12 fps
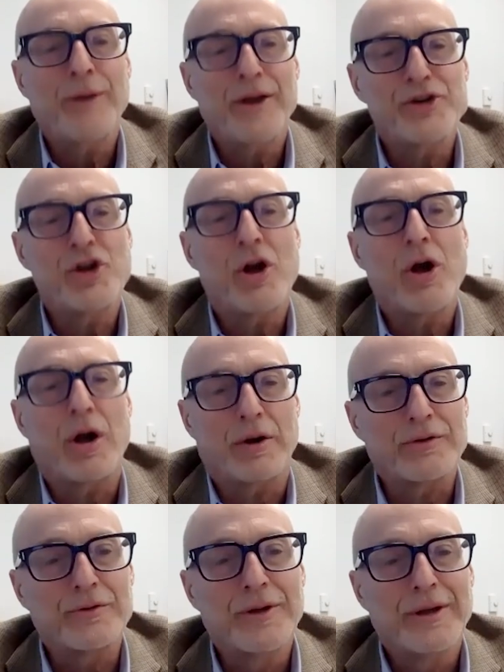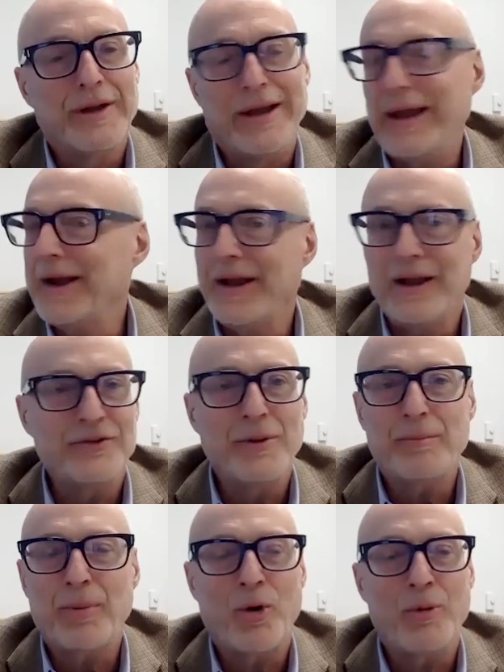by shocks. It
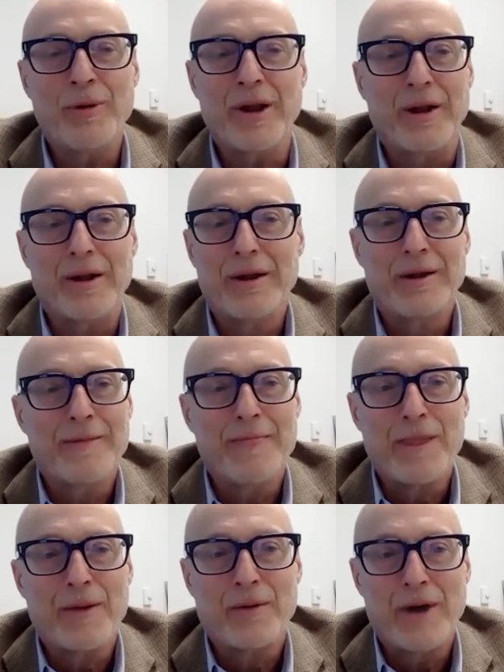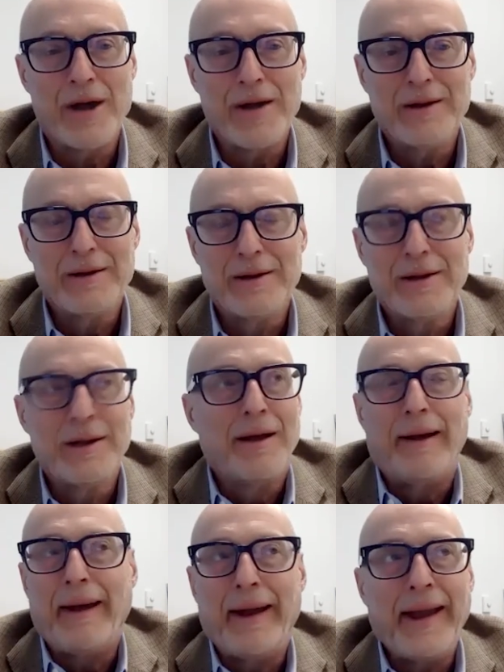isn't permanent, right?
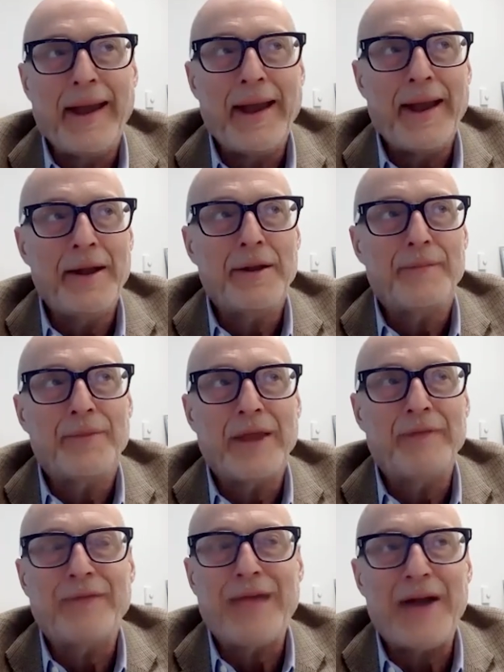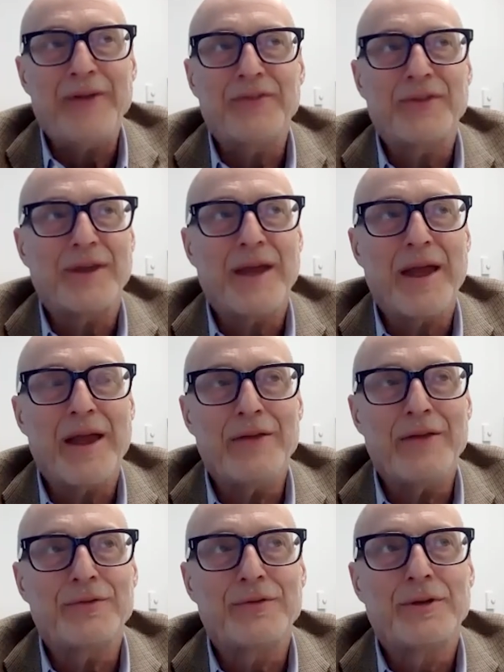And if that is the
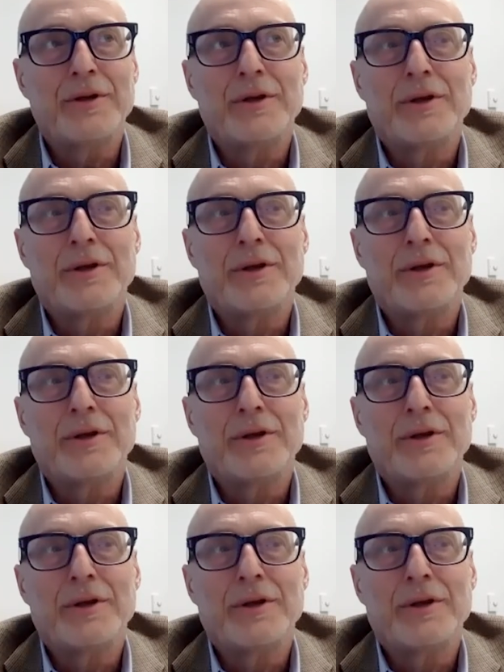case,